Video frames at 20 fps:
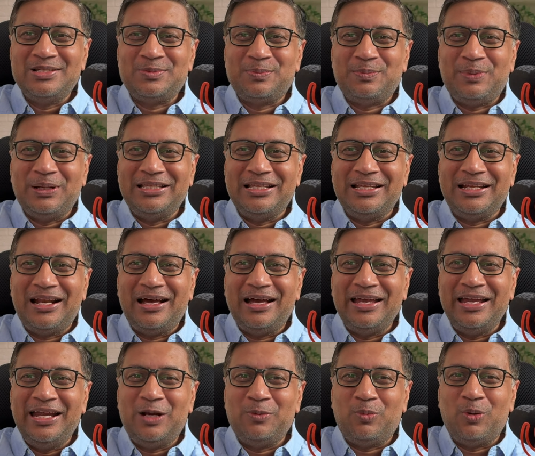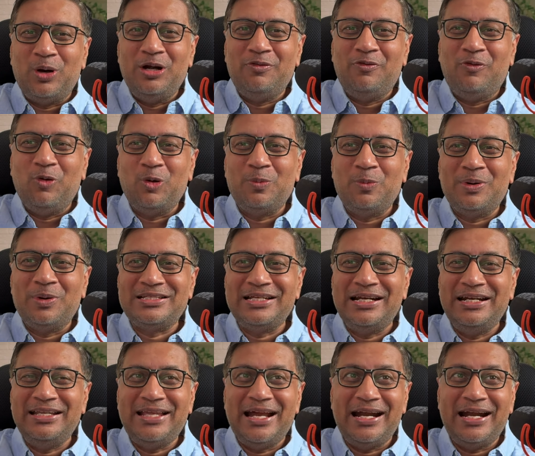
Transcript: Spandana 8.4%,